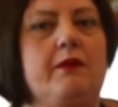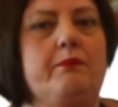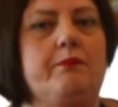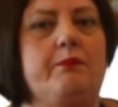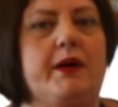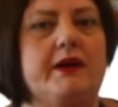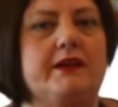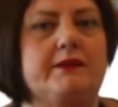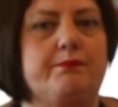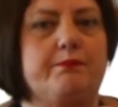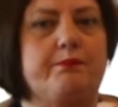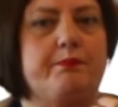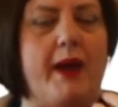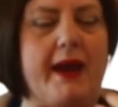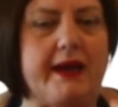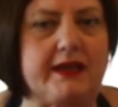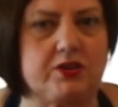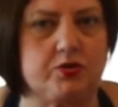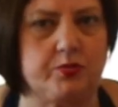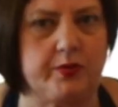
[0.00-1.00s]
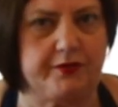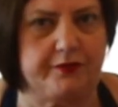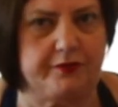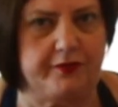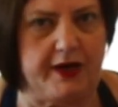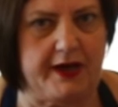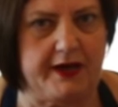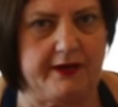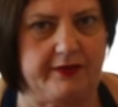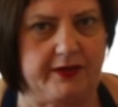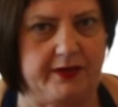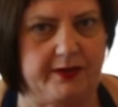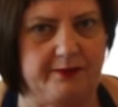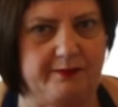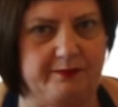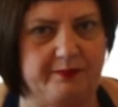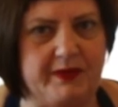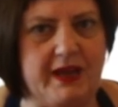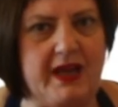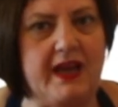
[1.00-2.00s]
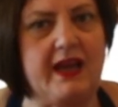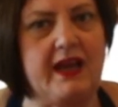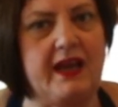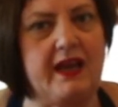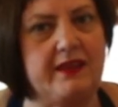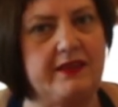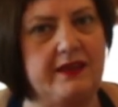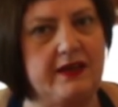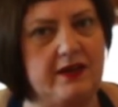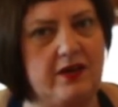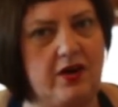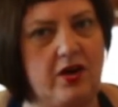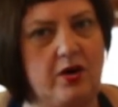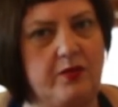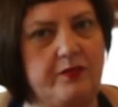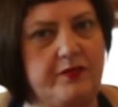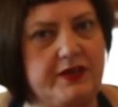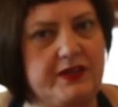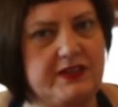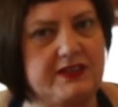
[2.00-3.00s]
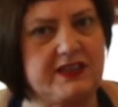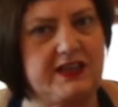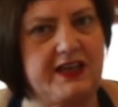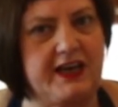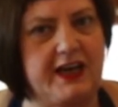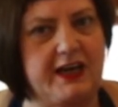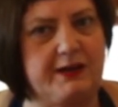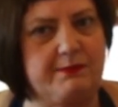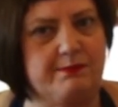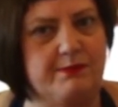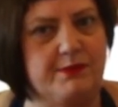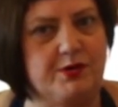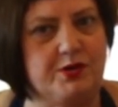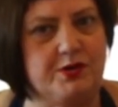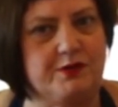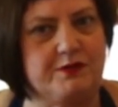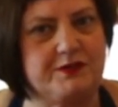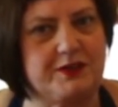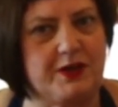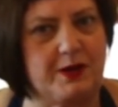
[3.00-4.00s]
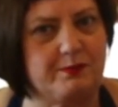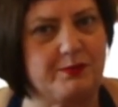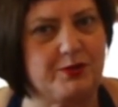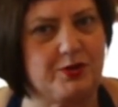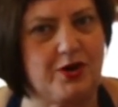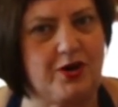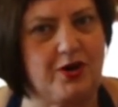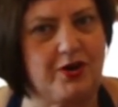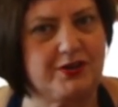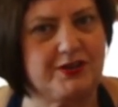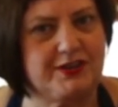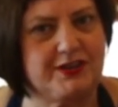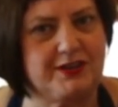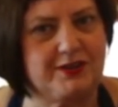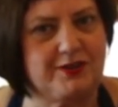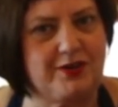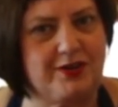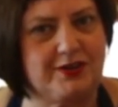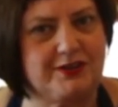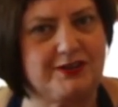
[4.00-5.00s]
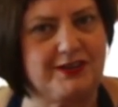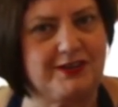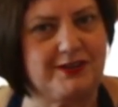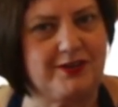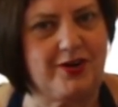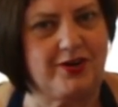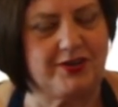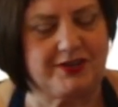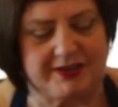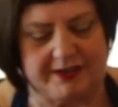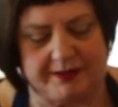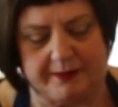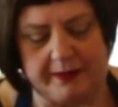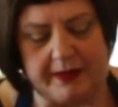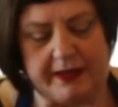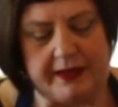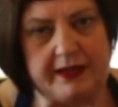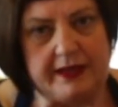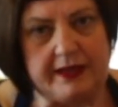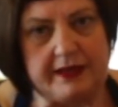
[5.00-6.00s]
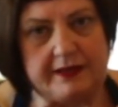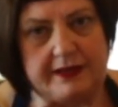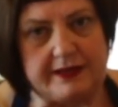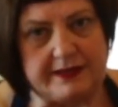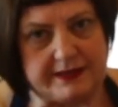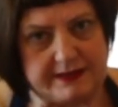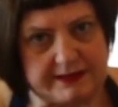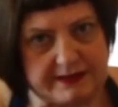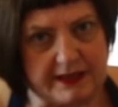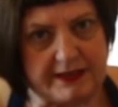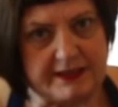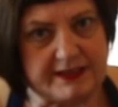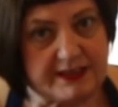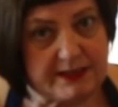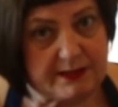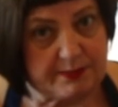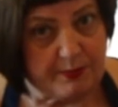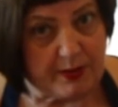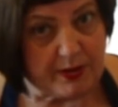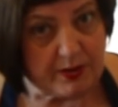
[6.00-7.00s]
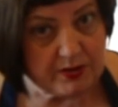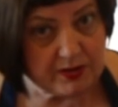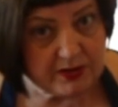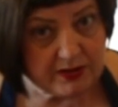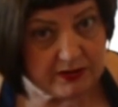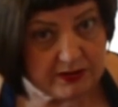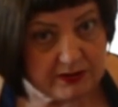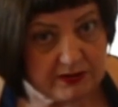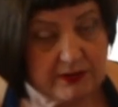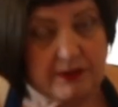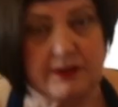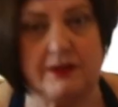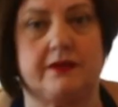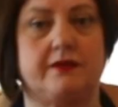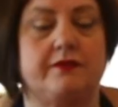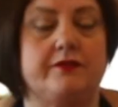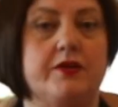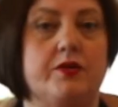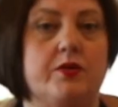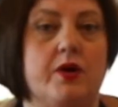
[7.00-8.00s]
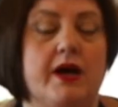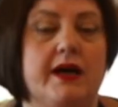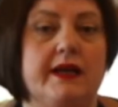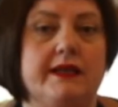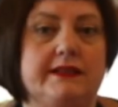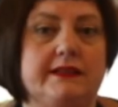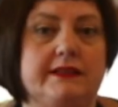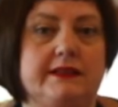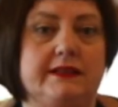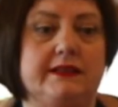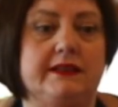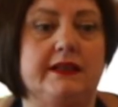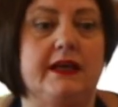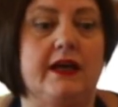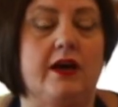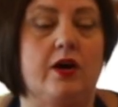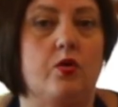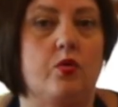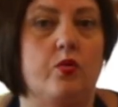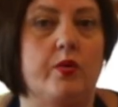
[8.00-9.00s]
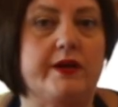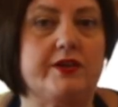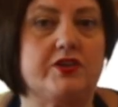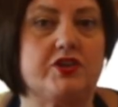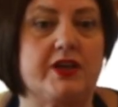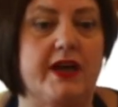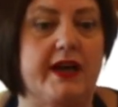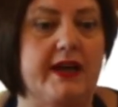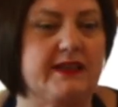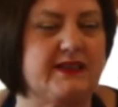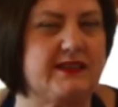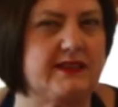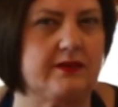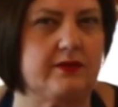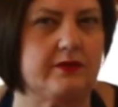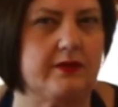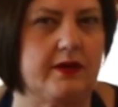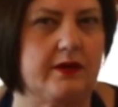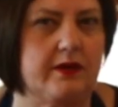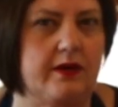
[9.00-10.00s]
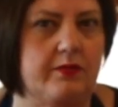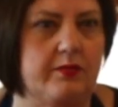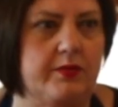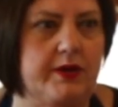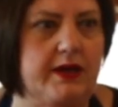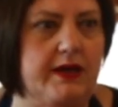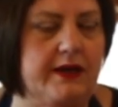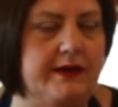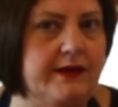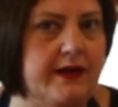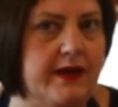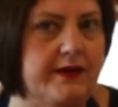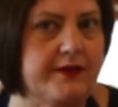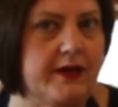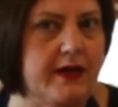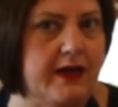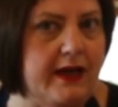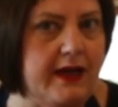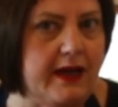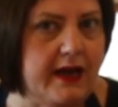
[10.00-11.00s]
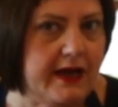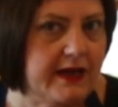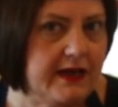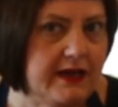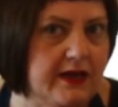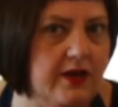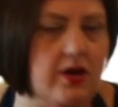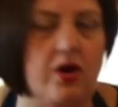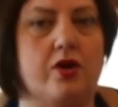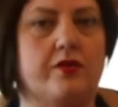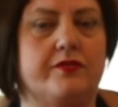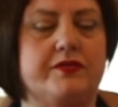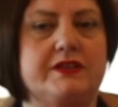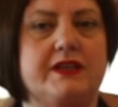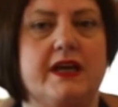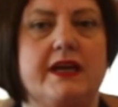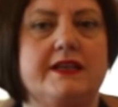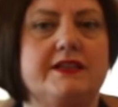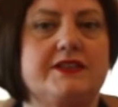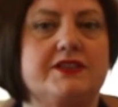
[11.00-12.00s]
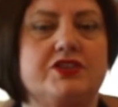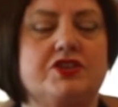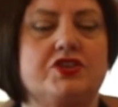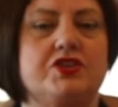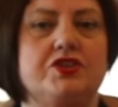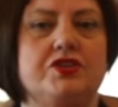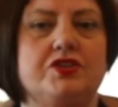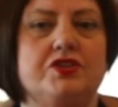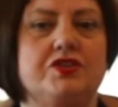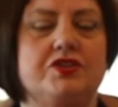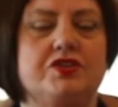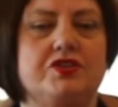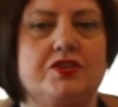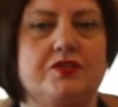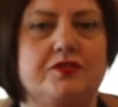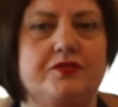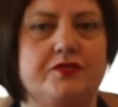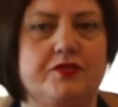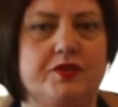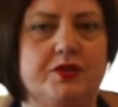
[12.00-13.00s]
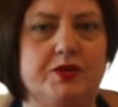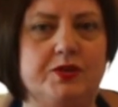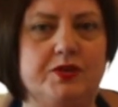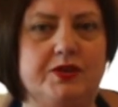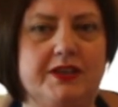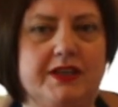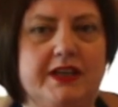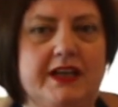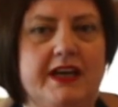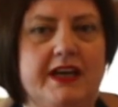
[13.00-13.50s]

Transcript: but packed with flavor, and then obviously it moves up to hotter and hotter and hotter. There's just a smoked variety which adds a really another layer of taste to food,